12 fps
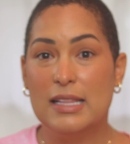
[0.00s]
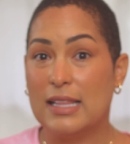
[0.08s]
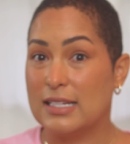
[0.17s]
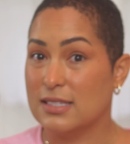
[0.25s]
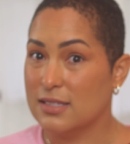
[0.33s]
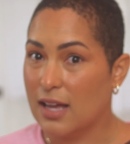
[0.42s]

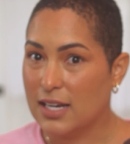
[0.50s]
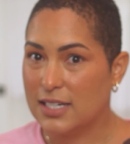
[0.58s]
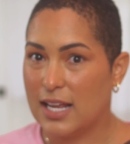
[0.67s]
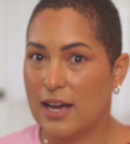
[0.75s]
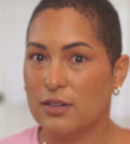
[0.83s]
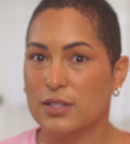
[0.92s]
that's not
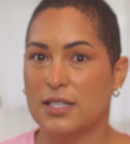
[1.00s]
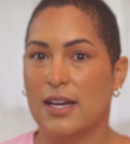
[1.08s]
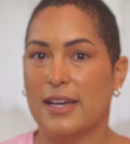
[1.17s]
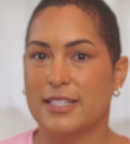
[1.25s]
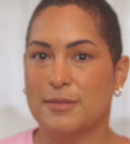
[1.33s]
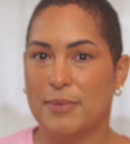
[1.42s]
an outlet,
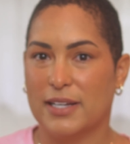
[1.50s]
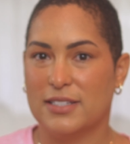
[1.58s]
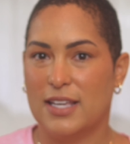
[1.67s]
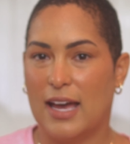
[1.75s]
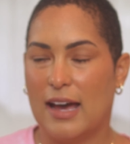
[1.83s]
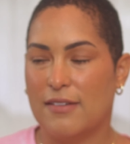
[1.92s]
I expect
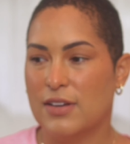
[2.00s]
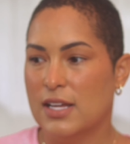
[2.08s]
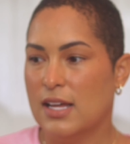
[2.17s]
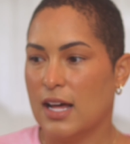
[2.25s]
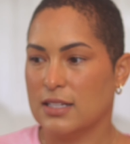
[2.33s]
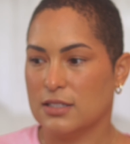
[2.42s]
to have
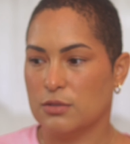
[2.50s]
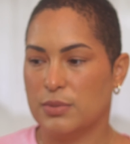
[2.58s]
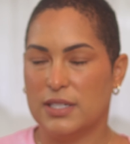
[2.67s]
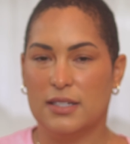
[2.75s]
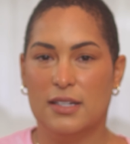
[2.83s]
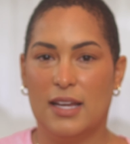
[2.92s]
a little
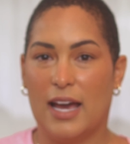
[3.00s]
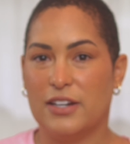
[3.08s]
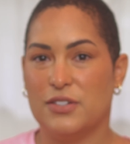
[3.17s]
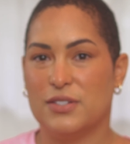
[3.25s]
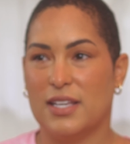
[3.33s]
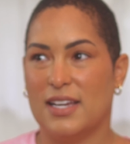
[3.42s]
bit, how
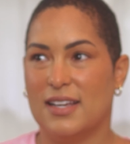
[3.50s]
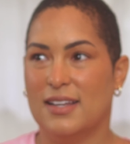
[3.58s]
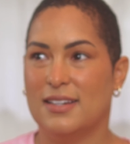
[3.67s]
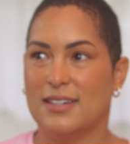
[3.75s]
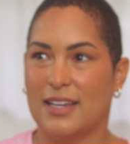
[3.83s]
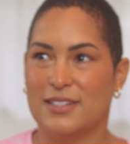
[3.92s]
do you say,
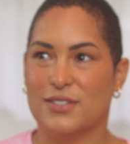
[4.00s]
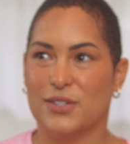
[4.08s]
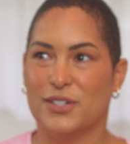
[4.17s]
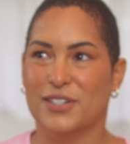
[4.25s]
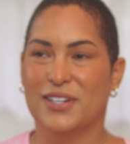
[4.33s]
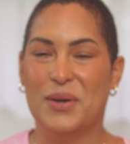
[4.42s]

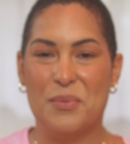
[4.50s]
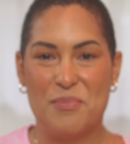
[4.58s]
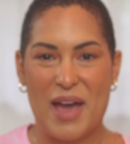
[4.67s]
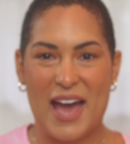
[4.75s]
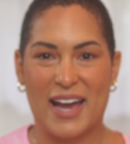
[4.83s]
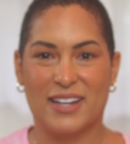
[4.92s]
nicer
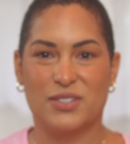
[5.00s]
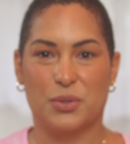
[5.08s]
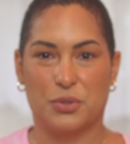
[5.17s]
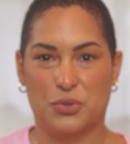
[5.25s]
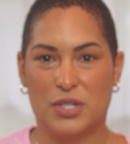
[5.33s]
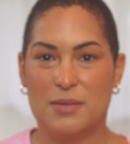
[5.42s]
bags
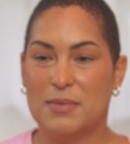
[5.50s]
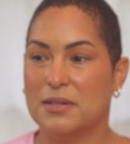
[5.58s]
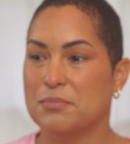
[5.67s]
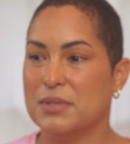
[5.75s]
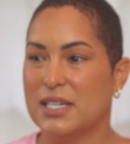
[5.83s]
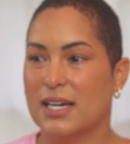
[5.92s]
or
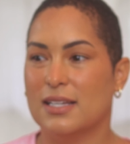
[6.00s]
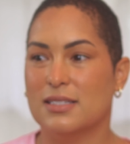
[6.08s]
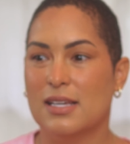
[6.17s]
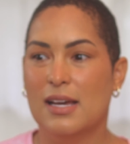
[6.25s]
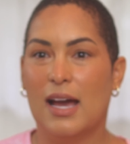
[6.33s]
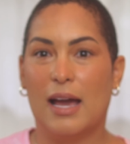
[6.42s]
treatment because
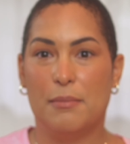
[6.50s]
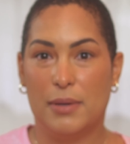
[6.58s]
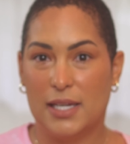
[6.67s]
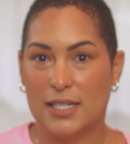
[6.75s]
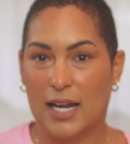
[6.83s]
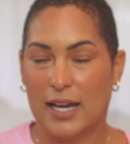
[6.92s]
I'm
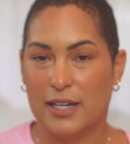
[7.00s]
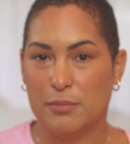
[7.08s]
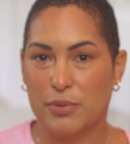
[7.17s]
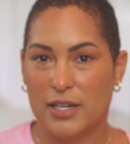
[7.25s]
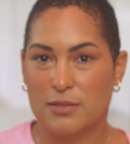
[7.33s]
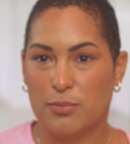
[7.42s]
paying a higher
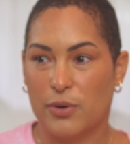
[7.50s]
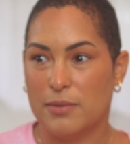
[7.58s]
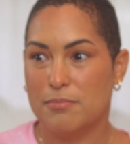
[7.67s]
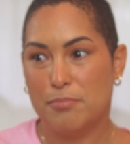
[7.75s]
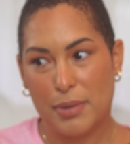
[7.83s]
price point.